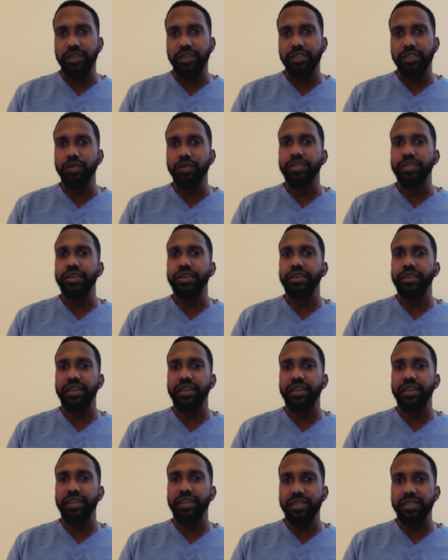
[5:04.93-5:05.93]
So there
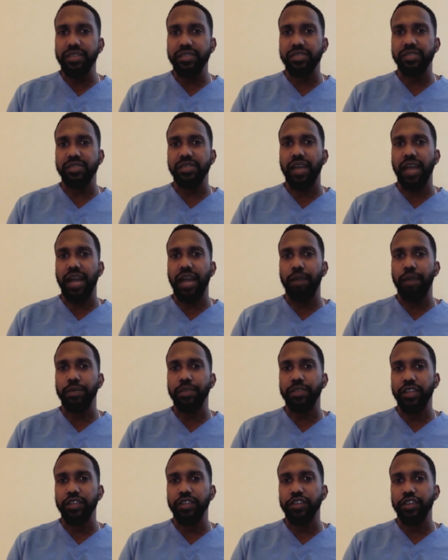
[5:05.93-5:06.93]
is uh,
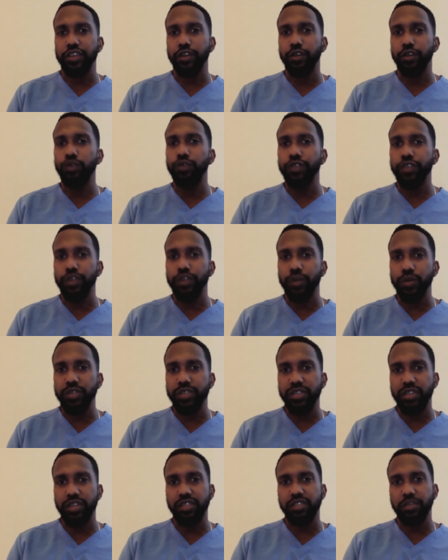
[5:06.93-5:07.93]
potentially
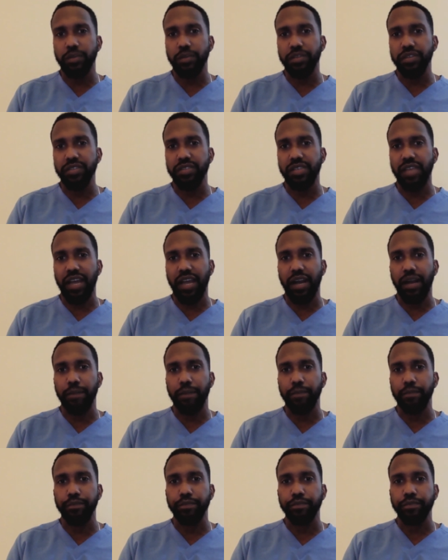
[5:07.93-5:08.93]
overdosing on some of these
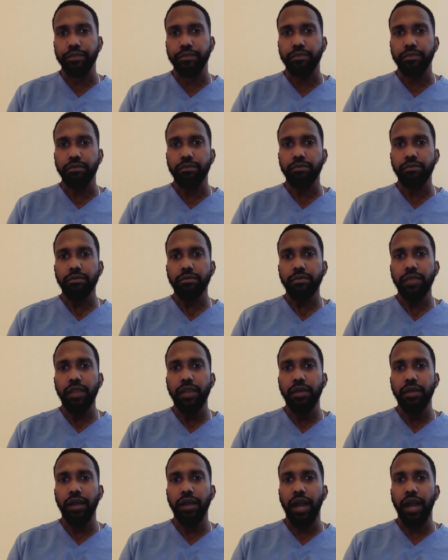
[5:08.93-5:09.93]
um,
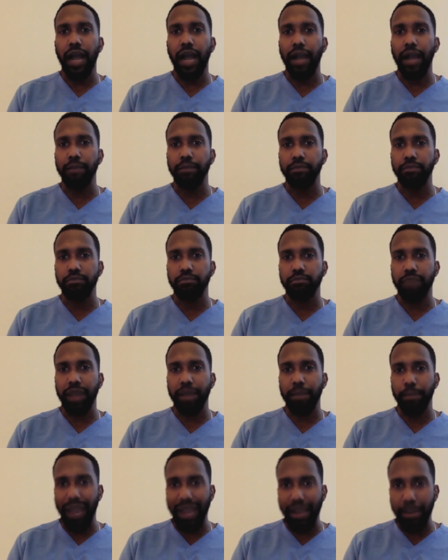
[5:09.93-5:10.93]
uh, mi-
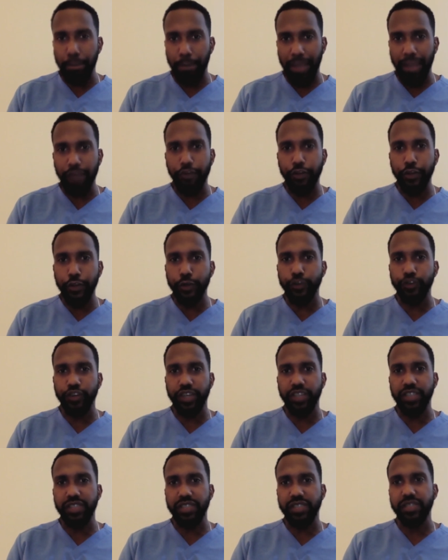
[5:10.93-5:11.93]
mi-
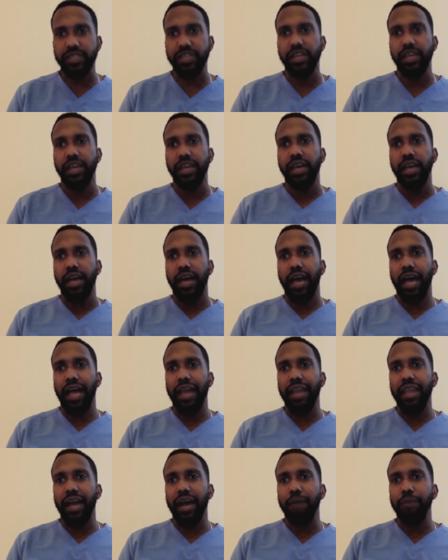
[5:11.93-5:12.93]
micronutrients
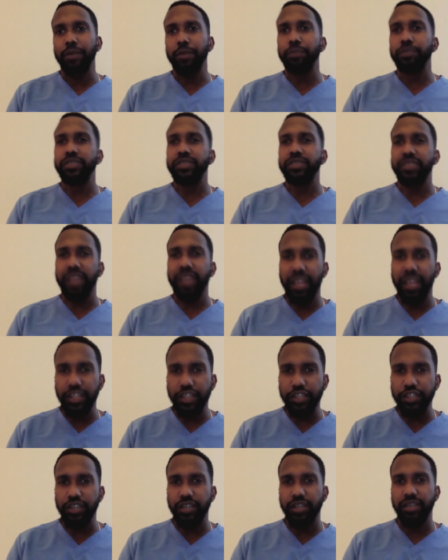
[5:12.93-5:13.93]
and um, they're
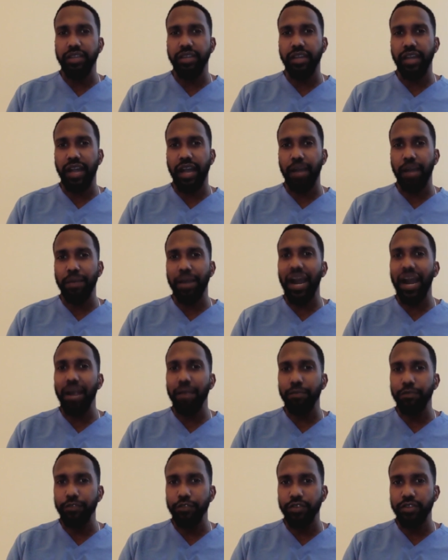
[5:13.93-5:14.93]
potentially um,
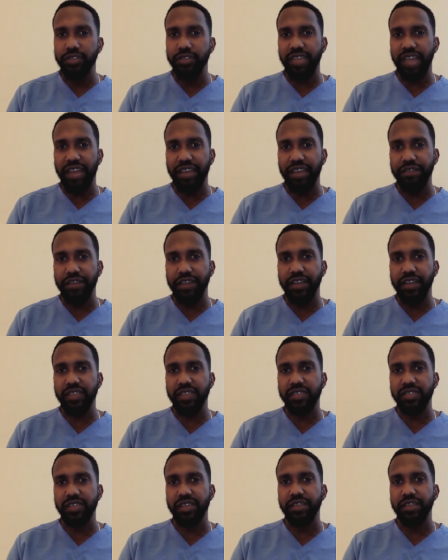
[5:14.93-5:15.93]
harmful side
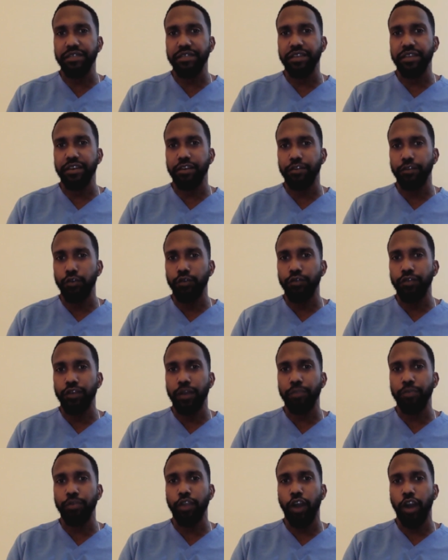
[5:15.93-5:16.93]
effects yeah. if they're over
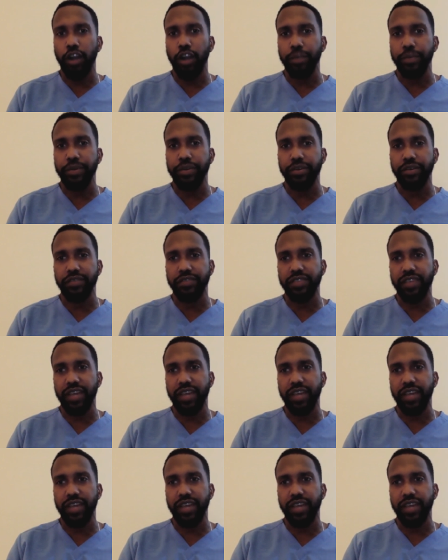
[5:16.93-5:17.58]
a prolonged period of time.